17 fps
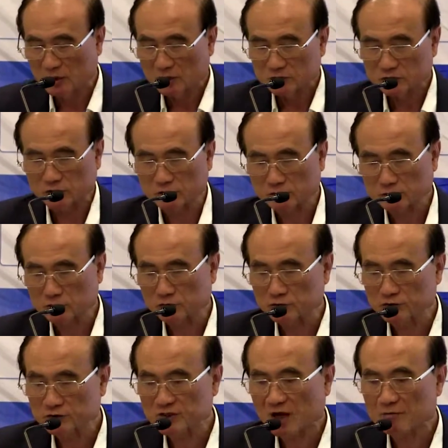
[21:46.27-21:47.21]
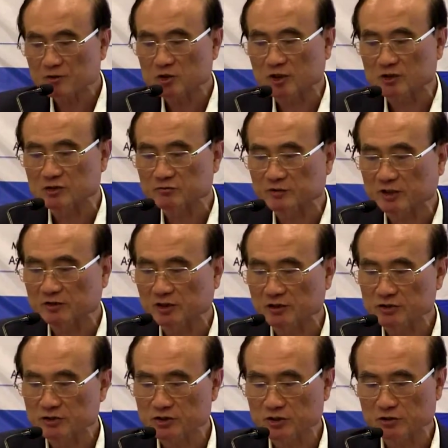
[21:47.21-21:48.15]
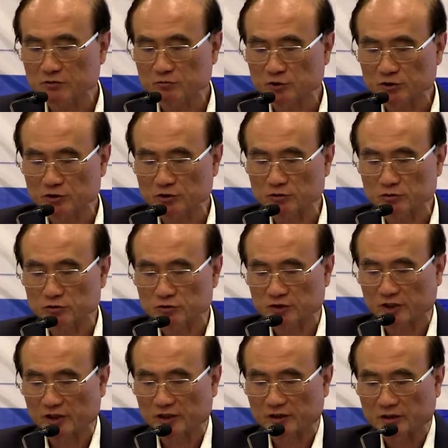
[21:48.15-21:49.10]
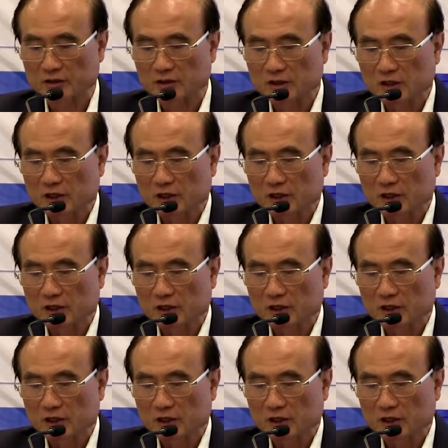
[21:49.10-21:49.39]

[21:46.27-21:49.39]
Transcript: So to summarize what I shared with you today,